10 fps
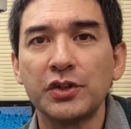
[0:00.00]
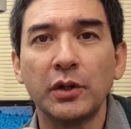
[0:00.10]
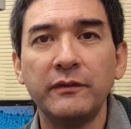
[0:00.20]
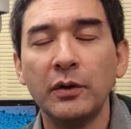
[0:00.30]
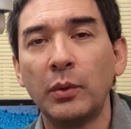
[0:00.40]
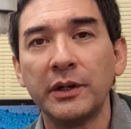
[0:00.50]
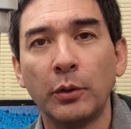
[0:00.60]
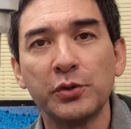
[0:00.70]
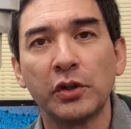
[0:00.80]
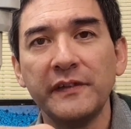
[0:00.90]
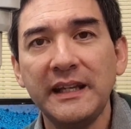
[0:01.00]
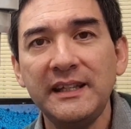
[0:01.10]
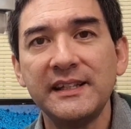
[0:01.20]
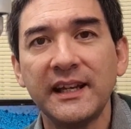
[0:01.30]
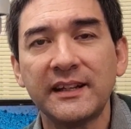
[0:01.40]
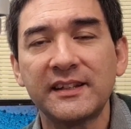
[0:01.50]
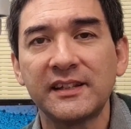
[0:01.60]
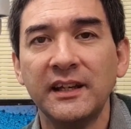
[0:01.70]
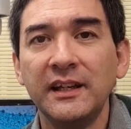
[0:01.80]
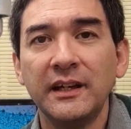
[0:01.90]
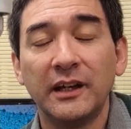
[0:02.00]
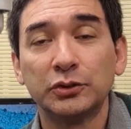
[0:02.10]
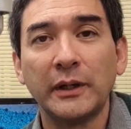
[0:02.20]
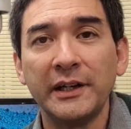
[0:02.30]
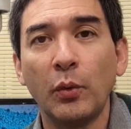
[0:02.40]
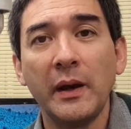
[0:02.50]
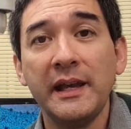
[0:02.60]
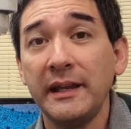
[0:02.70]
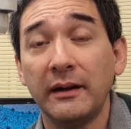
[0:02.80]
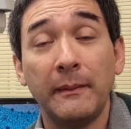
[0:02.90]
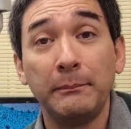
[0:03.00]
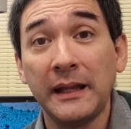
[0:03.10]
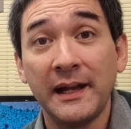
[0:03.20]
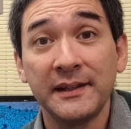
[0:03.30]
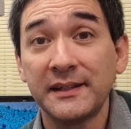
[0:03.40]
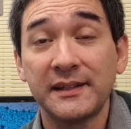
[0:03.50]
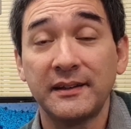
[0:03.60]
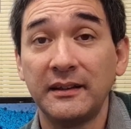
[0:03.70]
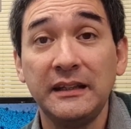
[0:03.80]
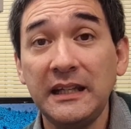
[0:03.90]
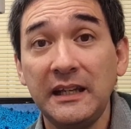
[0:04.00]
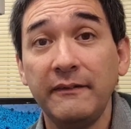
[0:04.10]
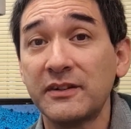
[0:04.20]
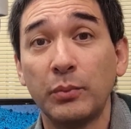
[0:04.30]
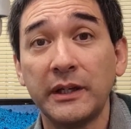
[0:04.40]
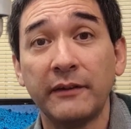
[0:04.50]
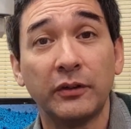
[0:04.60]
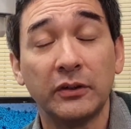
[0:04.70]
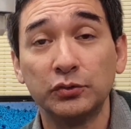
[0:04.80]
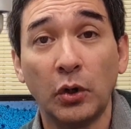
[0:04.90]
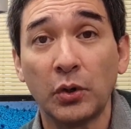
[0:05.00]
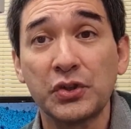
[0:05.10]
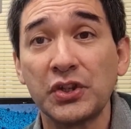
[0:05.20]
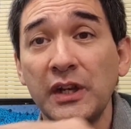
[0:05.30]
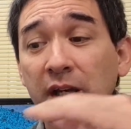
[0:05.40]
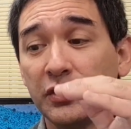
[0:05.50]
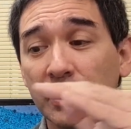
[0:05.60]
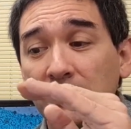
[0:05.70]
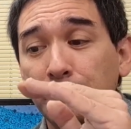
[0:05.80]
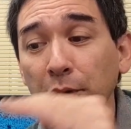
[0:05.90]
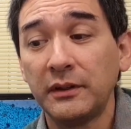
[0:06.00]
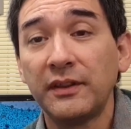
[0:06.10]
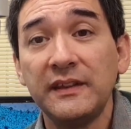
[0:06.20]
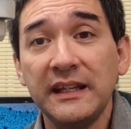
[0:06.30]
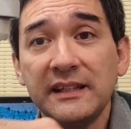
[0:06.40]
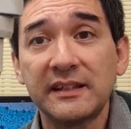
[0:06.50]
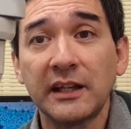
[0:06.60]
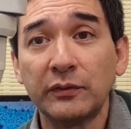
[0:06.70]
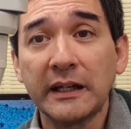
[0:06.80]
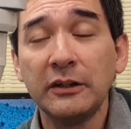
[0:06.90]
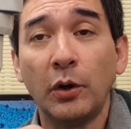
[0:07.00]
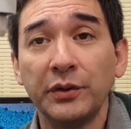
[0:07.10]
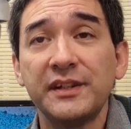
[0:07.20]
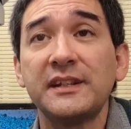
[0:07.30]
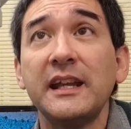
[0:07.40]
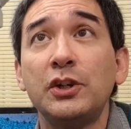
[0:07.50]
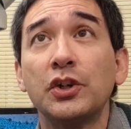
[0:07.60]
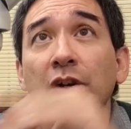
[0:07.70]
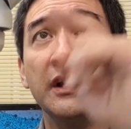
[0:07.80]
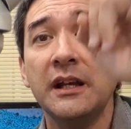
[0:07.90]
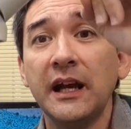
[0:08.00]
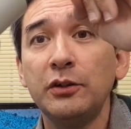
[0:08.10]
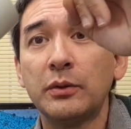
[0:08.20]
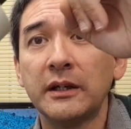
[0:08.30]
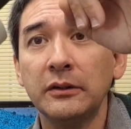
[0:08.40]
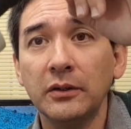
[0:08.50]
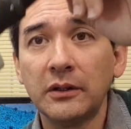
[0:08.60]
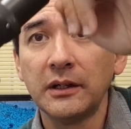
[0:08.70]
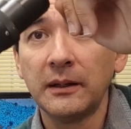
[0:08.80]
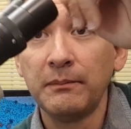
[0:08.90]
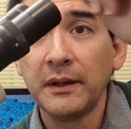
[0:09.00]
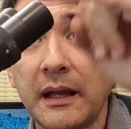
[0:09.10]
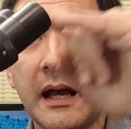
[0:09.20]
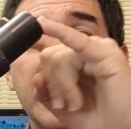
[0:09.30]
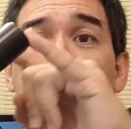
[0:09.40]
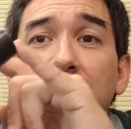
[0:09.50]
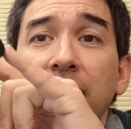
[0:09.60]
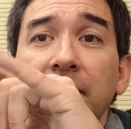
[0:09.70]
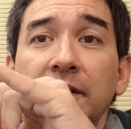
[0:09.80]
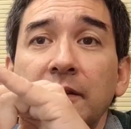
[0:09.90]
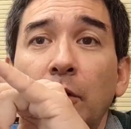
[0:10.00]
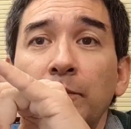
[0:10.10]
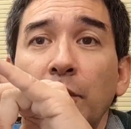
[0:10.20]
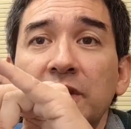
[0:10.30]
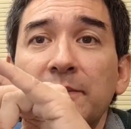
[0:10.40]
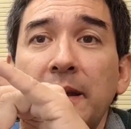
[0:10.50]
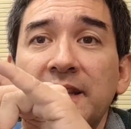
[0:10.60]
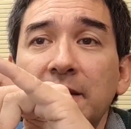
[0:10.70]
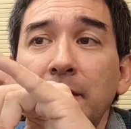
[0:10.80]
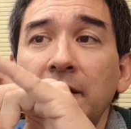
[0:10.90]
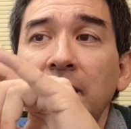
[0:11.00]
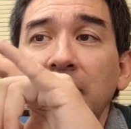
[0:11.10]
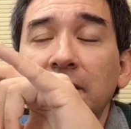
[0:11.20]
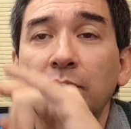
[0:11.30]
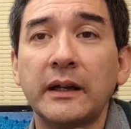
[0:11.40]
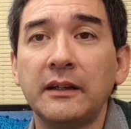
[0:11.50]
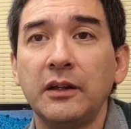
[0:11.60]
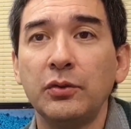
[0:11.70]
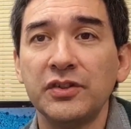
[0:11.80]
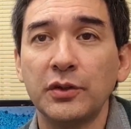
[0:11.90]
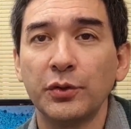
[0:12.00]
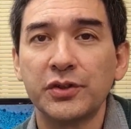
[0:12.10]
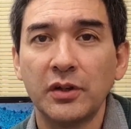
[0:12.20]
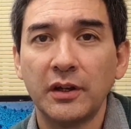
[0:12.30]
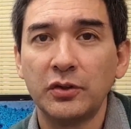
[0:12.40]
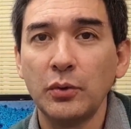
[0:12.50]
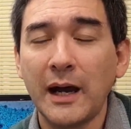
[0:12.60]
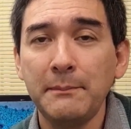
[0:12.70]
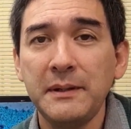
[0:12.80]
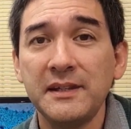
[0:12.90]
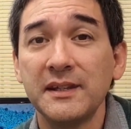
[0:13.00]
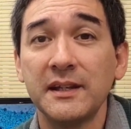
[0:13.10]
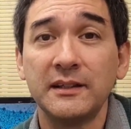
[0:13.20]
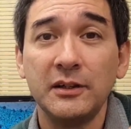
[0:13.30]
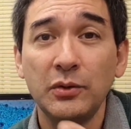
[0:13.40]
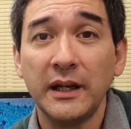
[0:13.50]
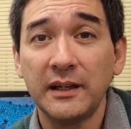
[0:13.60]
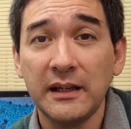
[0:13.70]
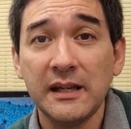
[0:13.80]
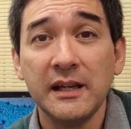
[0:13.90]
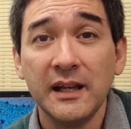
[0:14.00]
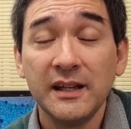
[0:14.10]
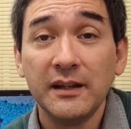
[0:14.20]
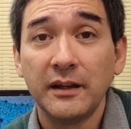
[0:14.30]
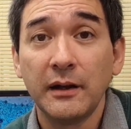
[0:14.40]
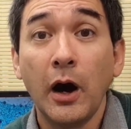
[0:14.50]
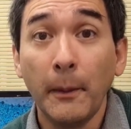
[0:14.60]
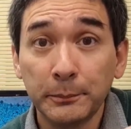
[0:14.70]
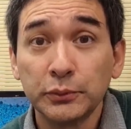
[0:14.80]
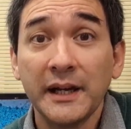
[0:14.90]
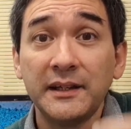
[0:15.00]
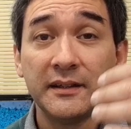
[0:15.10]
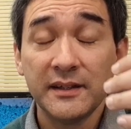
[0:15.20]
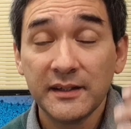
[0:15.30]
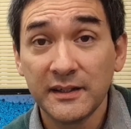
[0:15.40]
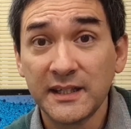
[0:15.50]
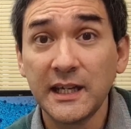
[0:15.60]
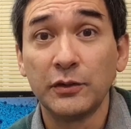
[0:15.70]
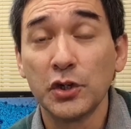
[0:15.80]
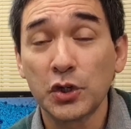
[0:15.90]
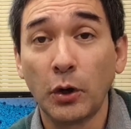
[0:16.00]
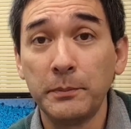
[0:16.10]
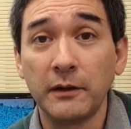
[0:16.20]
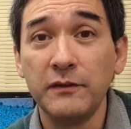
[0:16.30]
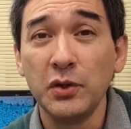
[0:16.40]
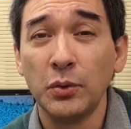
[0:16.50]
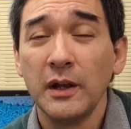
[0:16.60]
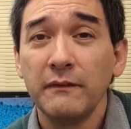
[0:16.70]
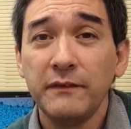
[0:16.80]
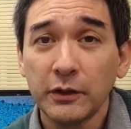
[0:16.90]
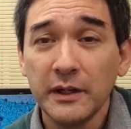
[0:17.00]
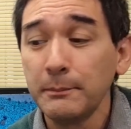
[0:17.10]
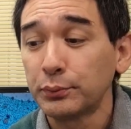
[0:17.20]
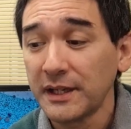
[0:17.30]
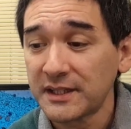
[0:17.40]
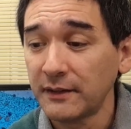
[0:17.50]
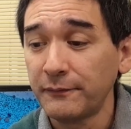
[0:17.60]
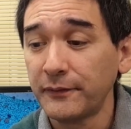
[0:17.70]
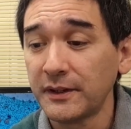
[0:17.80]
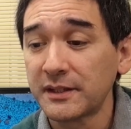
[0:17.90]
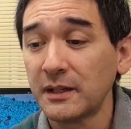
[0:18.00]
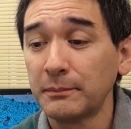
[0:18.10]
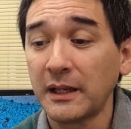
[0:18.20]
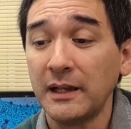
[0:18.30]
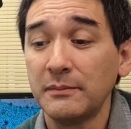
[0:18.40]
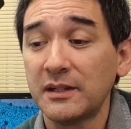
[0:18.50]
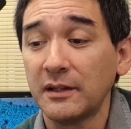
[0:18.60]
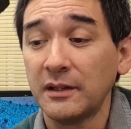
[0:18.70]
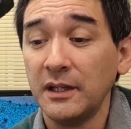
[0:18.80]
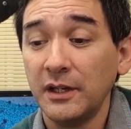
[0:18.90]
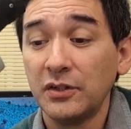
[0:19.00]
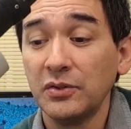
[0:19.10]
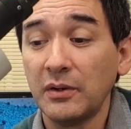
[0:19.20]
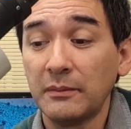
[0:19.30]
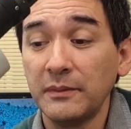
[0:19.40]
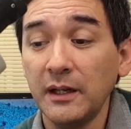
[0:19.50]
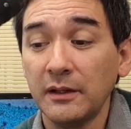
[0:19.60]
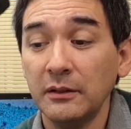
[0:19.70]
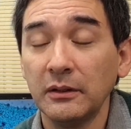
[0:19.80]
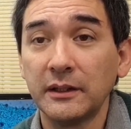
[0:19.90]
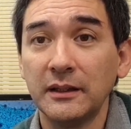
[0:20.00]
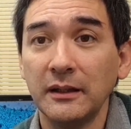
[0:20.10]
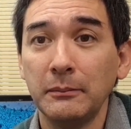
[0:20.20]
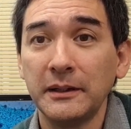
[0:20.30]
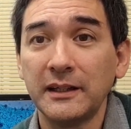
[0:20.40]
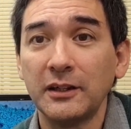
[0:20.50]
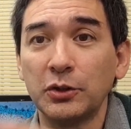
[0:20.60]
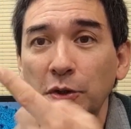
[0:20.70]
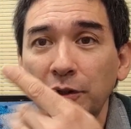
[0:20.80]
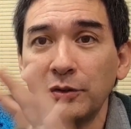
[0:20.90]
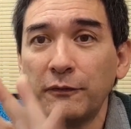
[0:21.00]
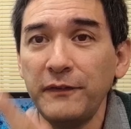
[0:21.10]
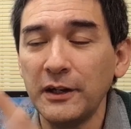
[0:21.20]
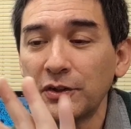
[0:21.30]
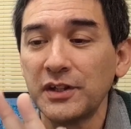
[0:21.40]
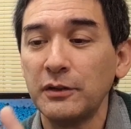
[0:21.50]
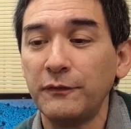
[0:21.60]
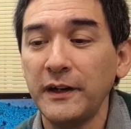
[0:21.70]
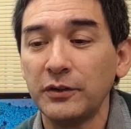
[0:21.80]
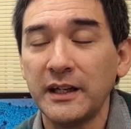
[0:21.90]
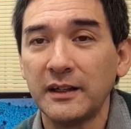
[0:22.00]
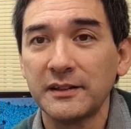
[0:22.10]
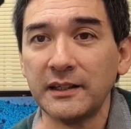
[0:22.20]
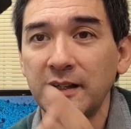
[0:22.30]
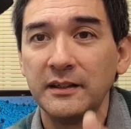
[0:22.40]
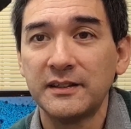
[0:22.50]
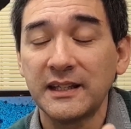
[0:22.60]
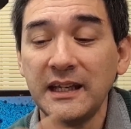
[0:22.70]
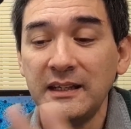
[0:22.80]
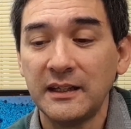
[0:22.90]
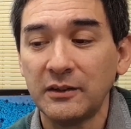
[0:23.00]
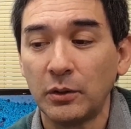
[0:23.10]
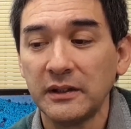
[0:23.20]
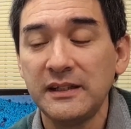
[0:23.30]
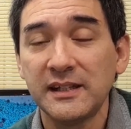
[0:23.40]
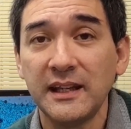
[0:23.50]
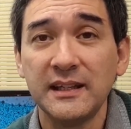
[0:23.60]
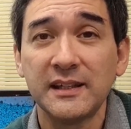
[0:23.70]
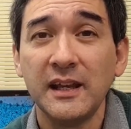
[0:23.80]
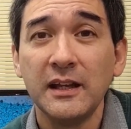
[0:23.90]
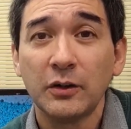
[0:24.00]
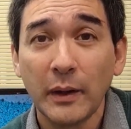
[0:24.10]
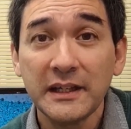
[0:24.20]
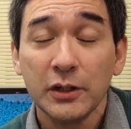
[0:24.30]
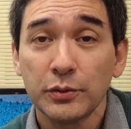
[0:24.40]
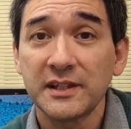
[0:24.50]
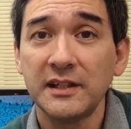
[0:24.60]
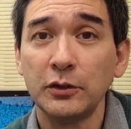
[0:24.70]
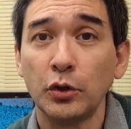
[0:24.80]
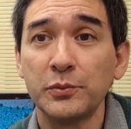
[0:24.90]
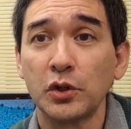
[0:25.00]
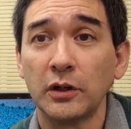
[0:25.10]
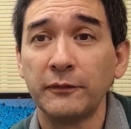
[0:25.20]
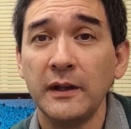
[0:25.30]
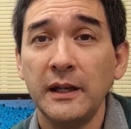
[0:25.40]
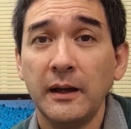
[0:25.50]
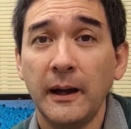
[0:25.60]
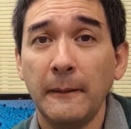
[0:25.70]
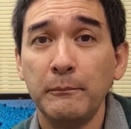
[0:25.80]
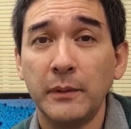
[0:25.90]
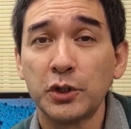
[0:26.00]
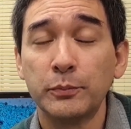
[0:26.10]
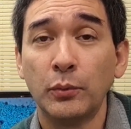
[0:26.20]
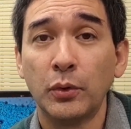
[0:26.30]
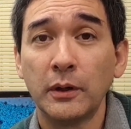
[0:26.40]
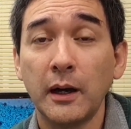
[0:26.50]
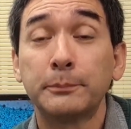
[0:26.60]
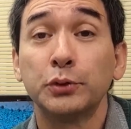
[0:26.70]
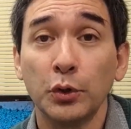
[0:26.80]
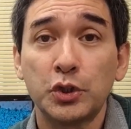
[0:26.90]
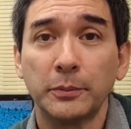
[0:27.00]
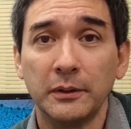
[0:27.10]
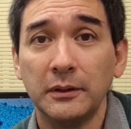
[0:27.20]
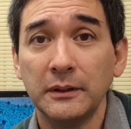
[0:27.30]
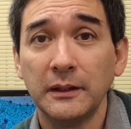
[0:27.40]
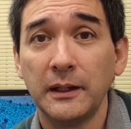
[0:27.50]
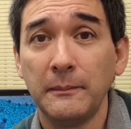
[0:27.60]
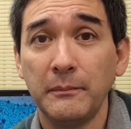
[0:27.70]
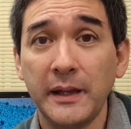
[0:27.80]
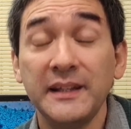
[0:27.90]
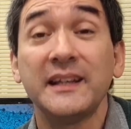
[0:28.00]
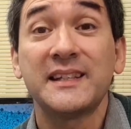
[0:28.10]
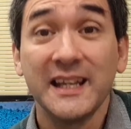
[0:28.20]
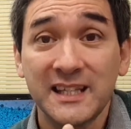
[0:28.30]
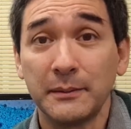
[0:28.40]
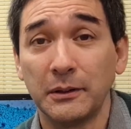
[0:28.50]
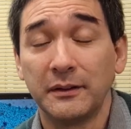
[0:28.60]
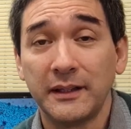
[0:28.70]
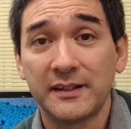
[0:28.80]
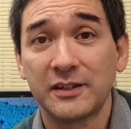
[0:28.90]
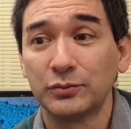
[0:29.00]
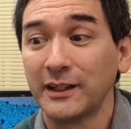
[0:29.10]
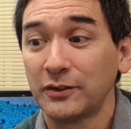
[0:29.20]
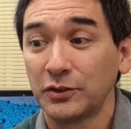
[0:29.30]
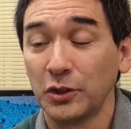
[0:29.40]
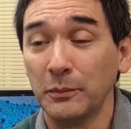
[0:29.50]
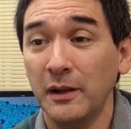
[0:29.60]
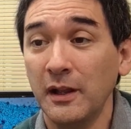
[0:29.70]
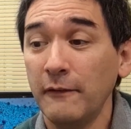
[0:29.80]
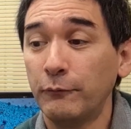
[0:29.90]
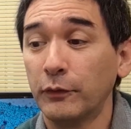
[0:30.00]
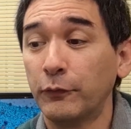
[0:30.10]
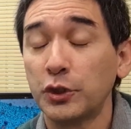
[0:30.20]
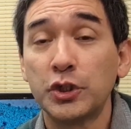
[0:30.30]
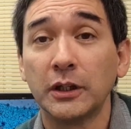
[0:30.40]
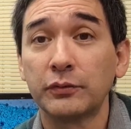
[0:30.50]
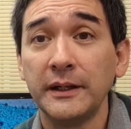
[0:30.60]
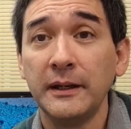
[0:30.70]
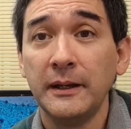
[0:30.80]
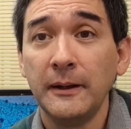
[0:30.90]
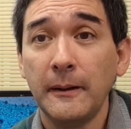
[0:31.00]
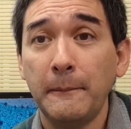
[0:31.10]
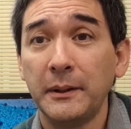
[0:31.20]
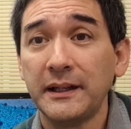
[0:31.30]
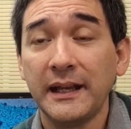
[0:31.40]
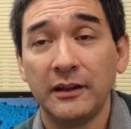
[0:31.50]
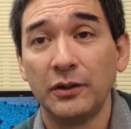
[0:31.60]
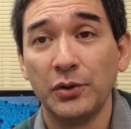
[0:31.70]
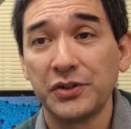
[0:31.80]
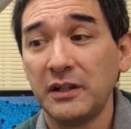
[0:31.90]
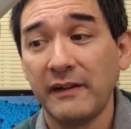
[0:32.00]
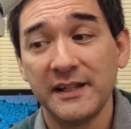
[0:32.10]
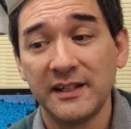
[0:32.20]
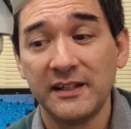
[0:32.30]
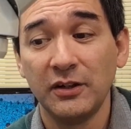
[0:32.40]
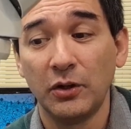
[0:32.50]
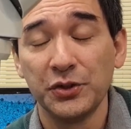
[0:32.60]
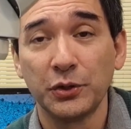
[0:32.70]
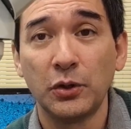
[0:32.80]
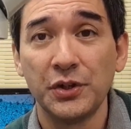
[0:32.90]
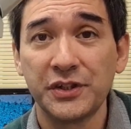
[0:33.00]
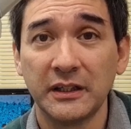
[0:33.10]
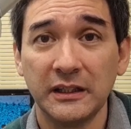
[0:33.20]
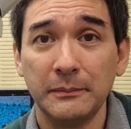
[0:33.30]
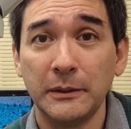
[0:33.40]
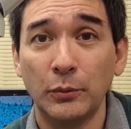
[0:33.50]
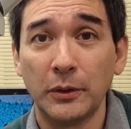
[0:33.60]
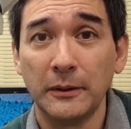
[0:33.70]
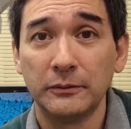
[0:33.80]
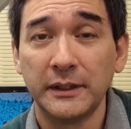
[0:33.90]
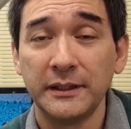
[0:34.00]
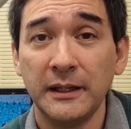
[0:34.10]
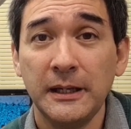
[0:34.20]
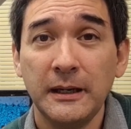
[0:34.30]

So if you want to observe insects uh, right away, uh, plants, uh, leaves, whatever, rocks, just put the things directly on the stage here, and you can look um, at the um, specimen directly using those uh, two eyepieces, and then you get a Uh, upright uh, stereoscopic view. Very impressive uh, sometimes uh, to um, yeah, look at a little bit at the dirt on your fingers and your fingernails and, and skin and all these things. Quite interesting to observe, um, much more approachable um, and accessible, that's the right term, for, for children. Uh, but again, those devices here also cost a little bit more, right?